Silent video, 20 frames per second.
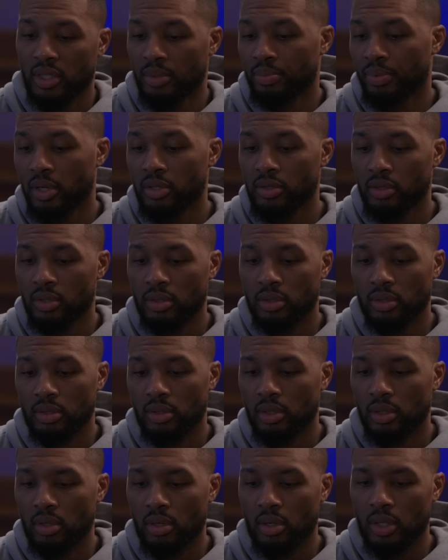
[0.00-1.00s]
a person
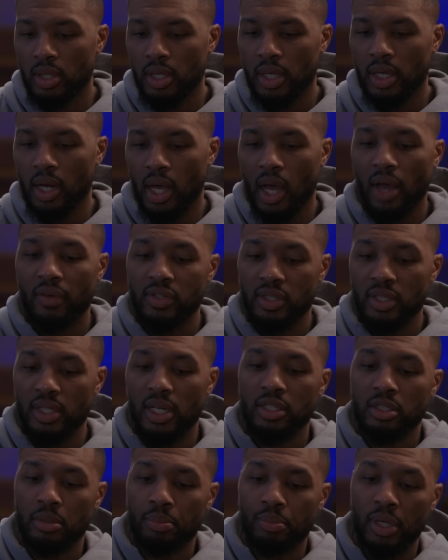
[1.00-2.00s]
and all of that, obviously
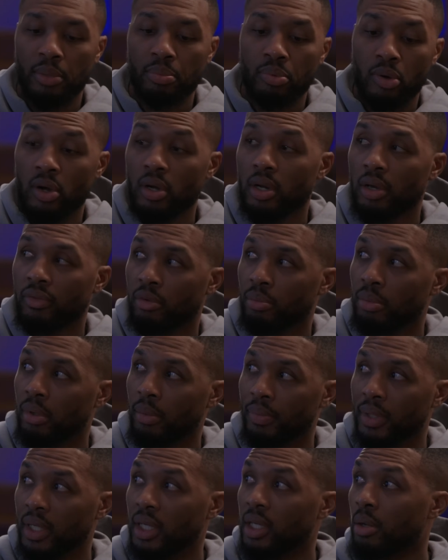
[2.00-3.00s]
that's a big part of it. But
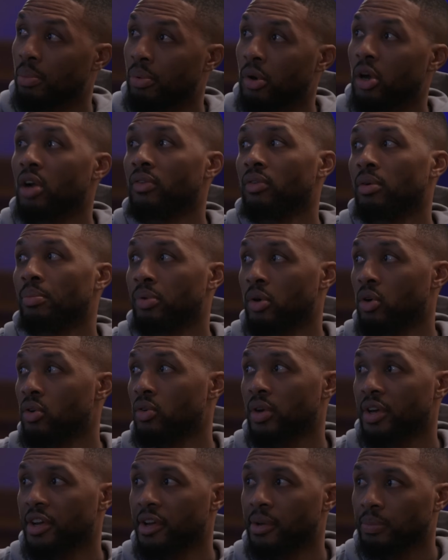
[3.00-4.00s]
being a part of a
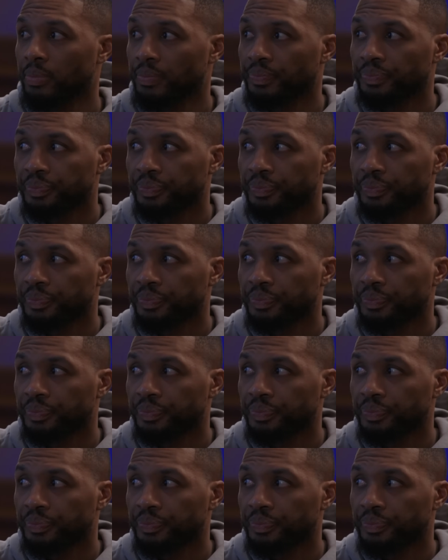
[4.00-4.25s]
program,